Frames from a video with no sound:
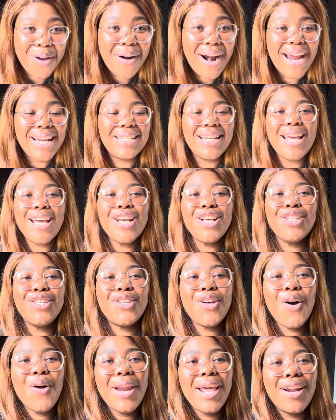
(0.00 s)
All right,
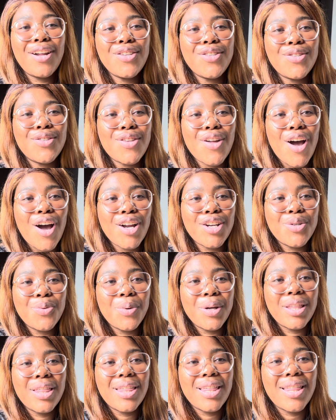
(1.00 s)
so let us start
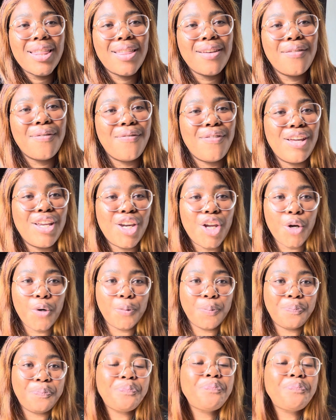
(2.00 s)
with the video.